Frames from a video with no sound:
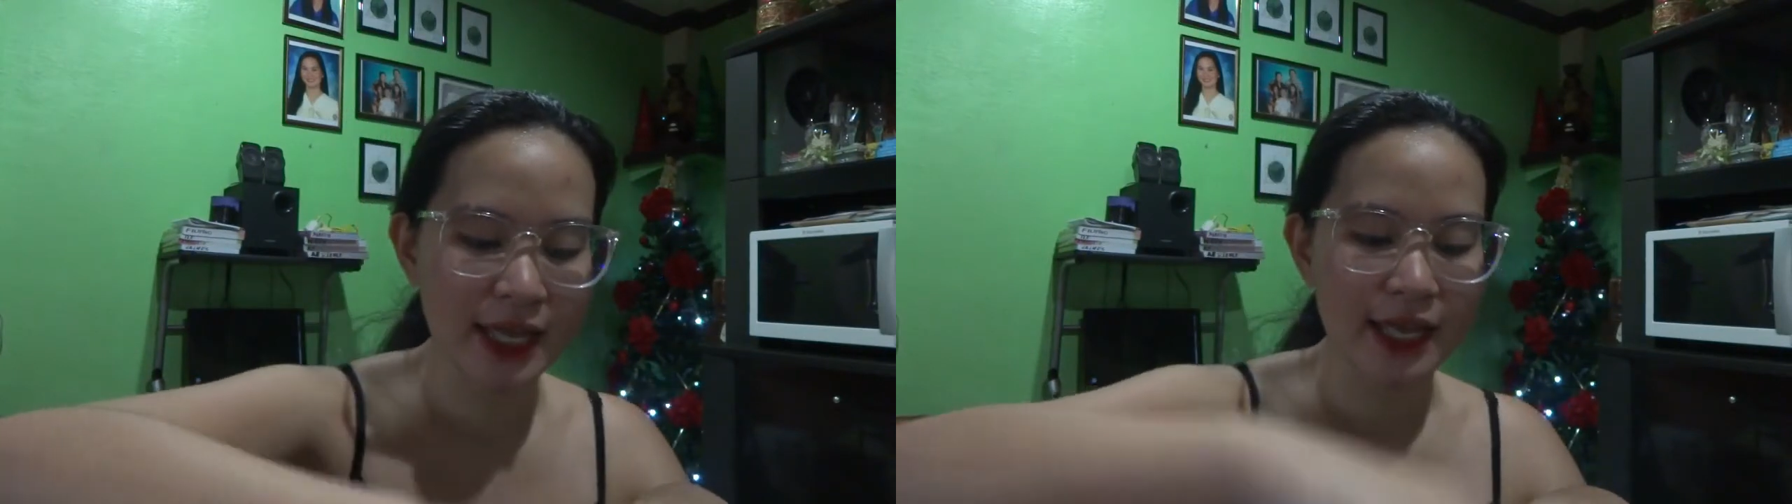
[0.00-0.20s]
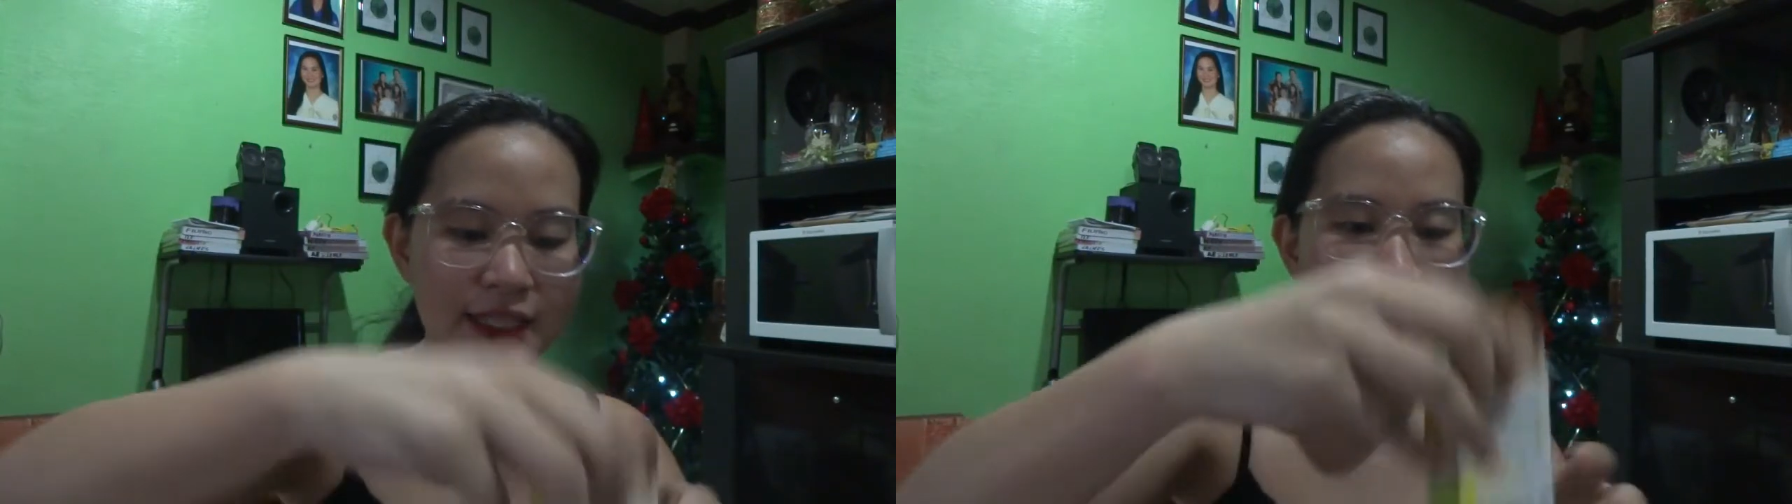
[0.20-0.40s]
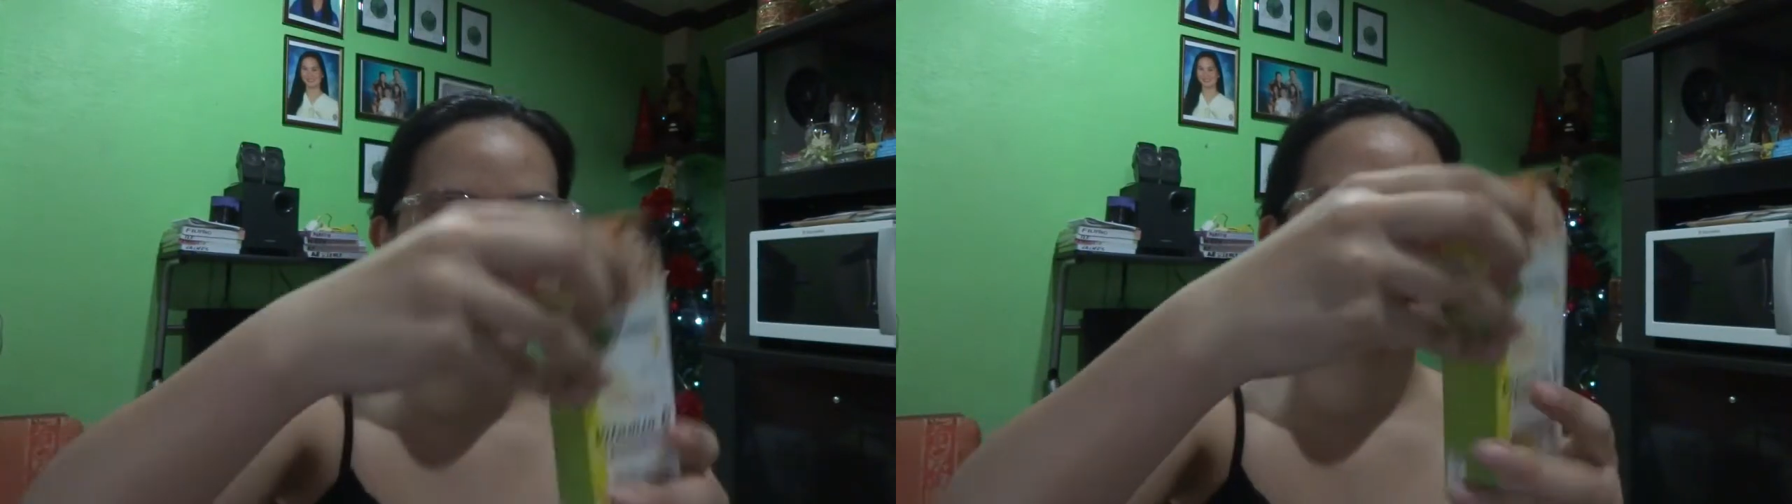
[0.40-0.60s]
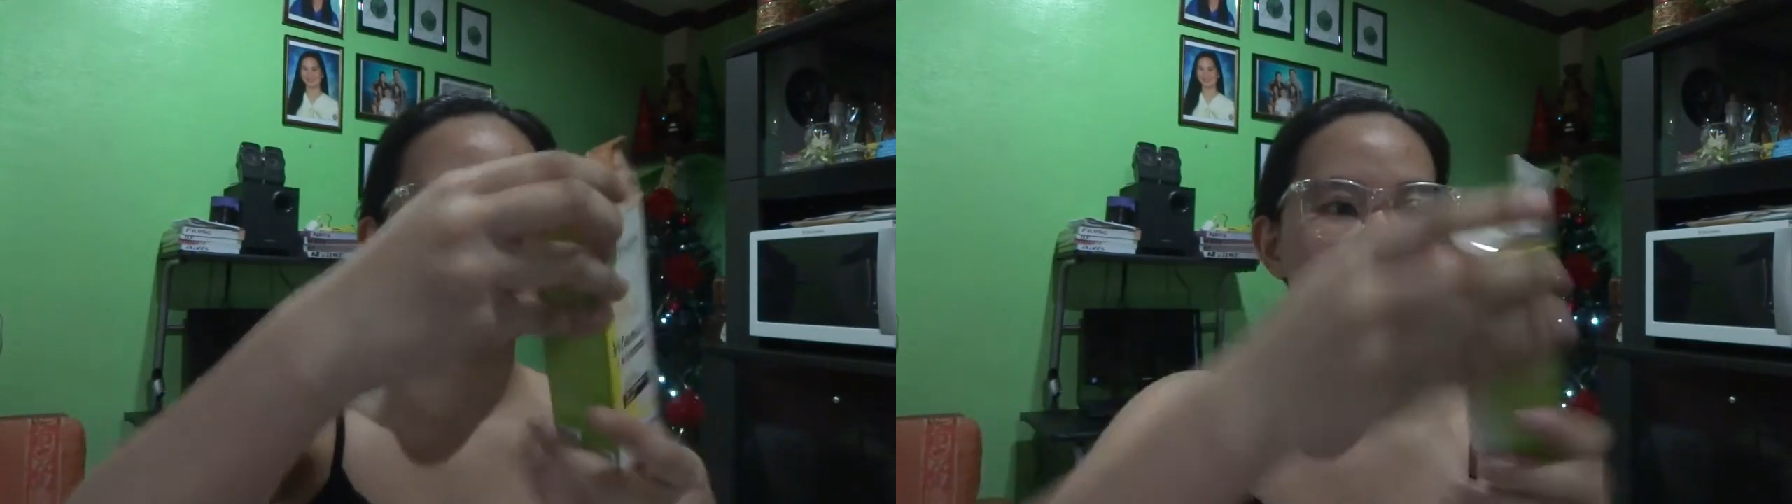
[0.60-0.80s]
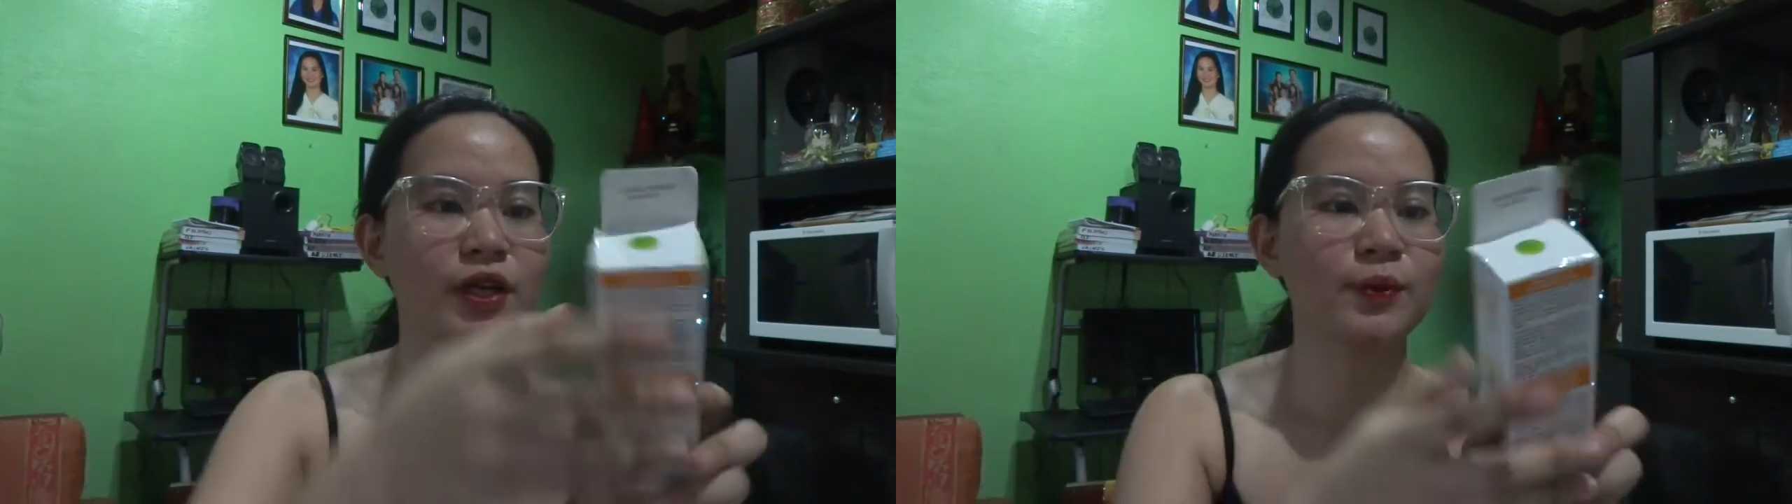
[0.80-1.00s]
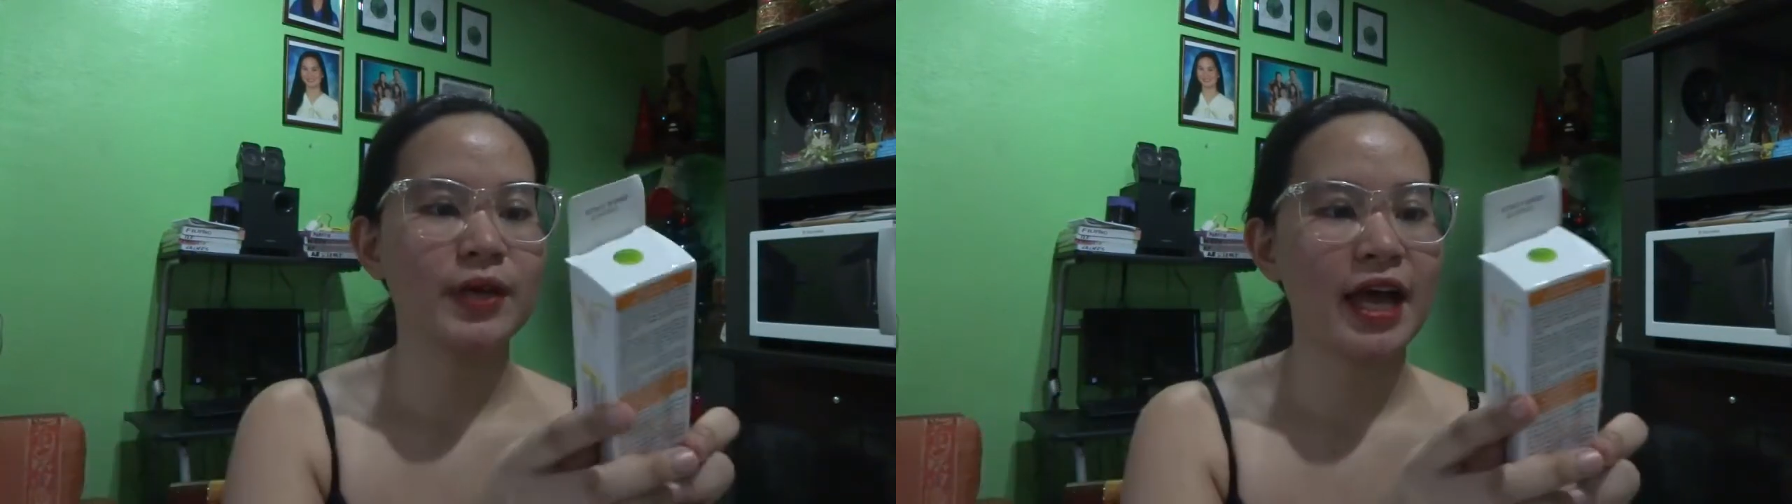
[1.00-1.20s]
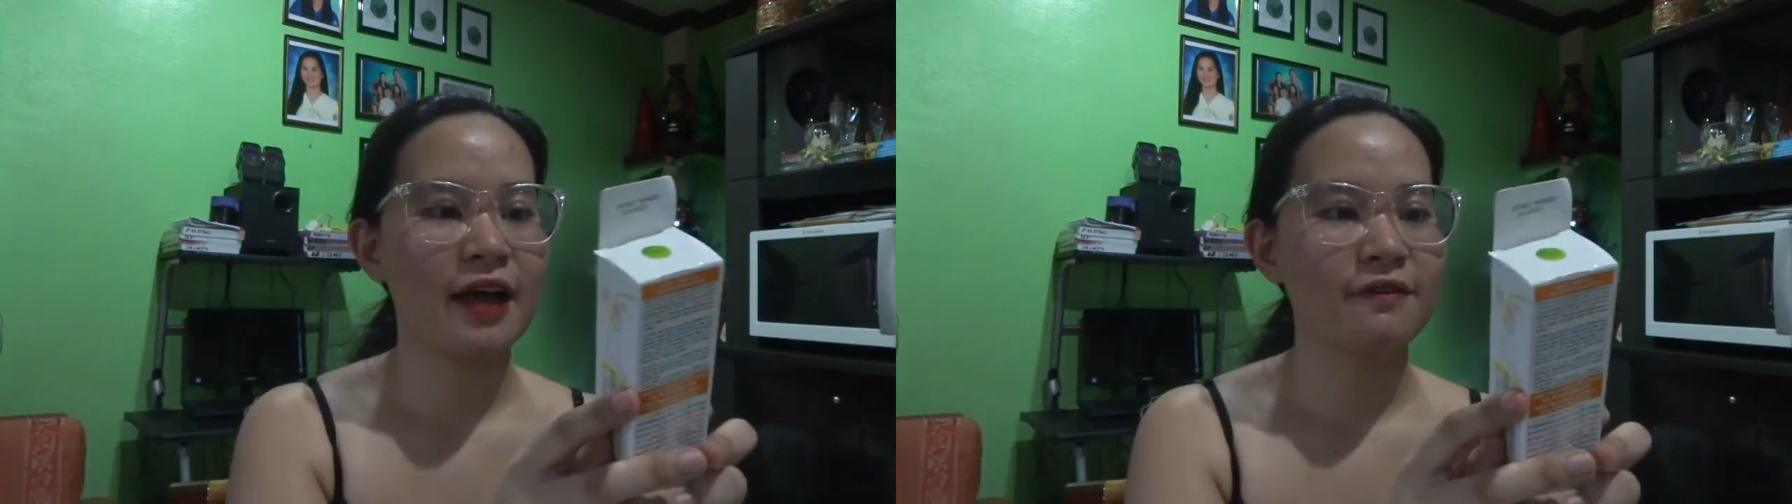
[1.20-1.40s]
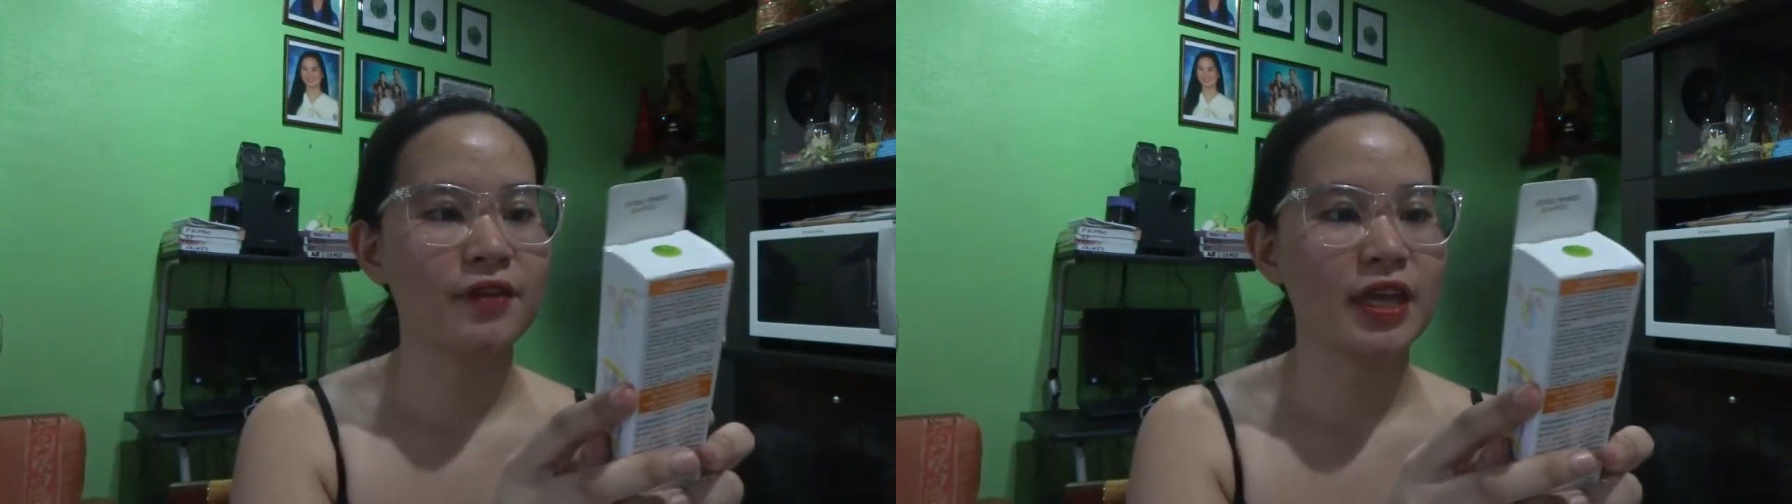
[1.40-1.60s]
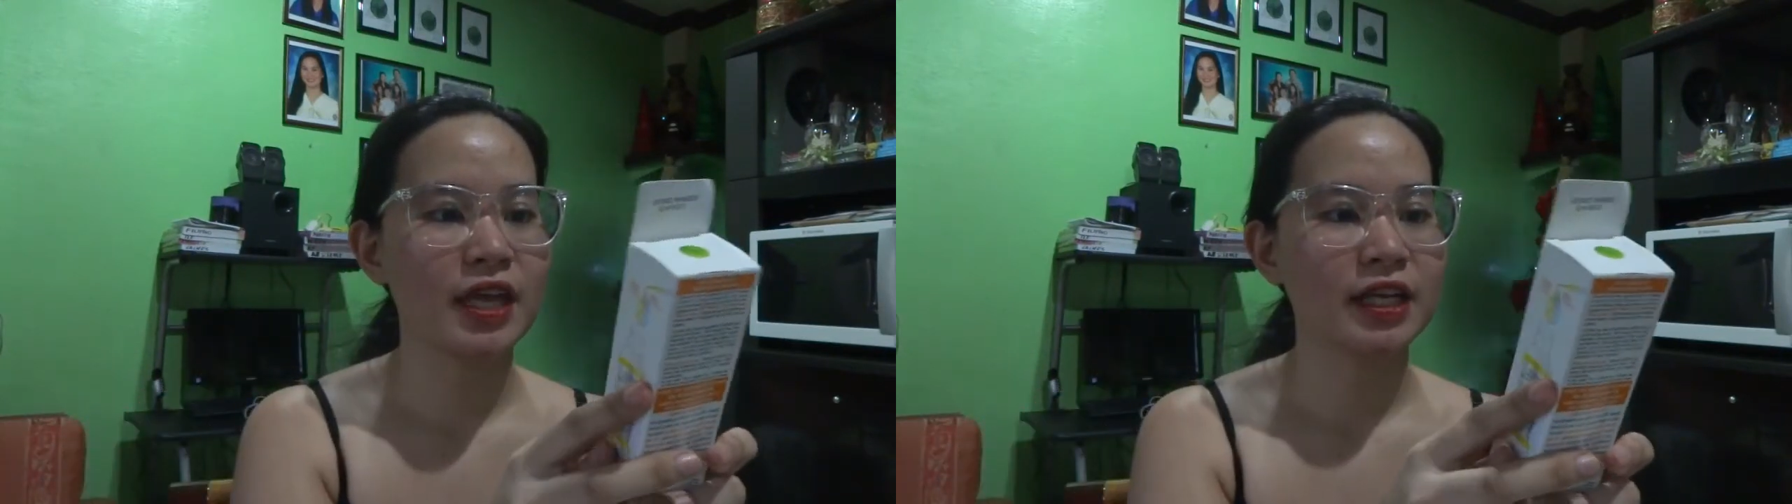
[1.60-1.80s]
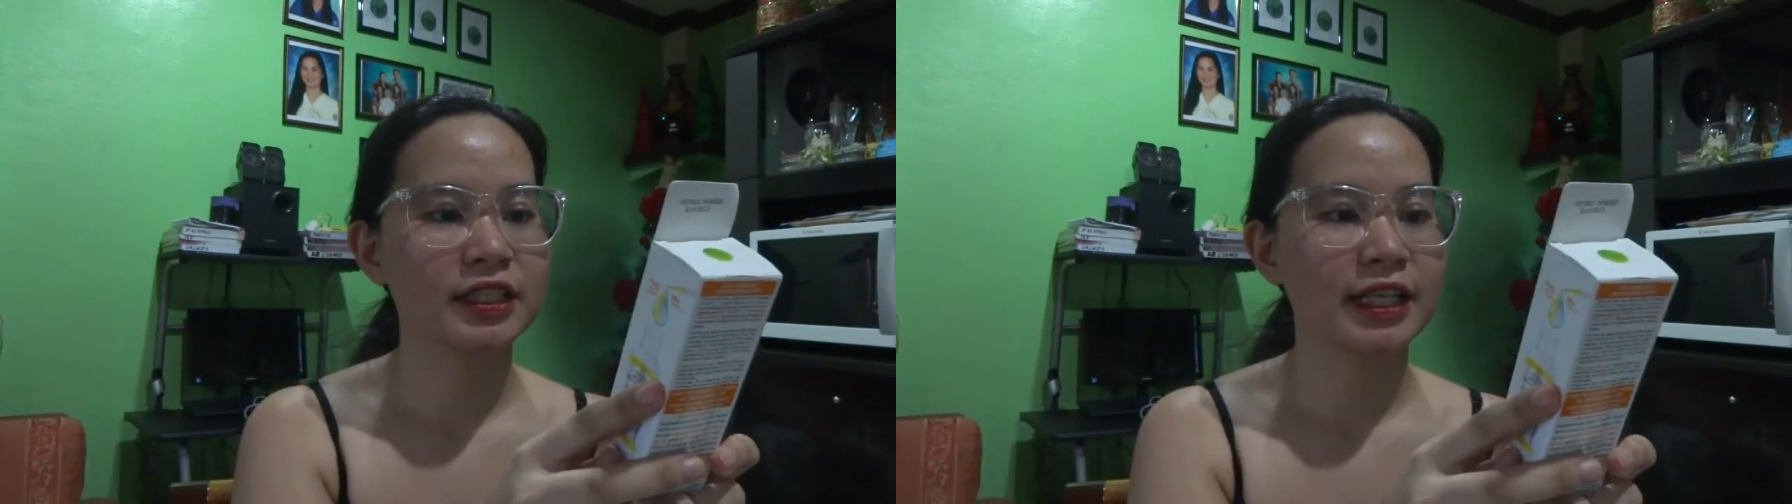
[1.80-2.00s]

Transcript: And then this one we have here,